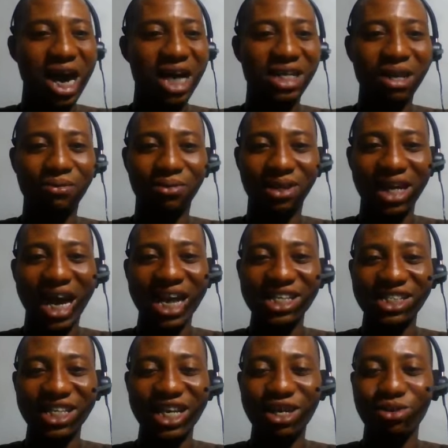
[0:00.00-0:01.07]
and I'm
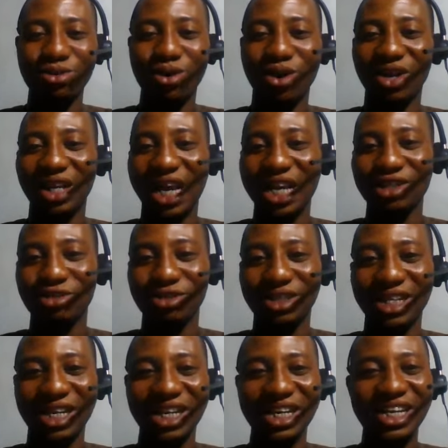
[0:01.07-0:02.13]
glad seeing you online
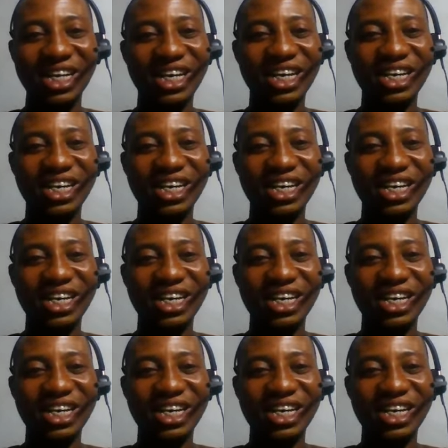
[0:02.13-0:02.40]
today.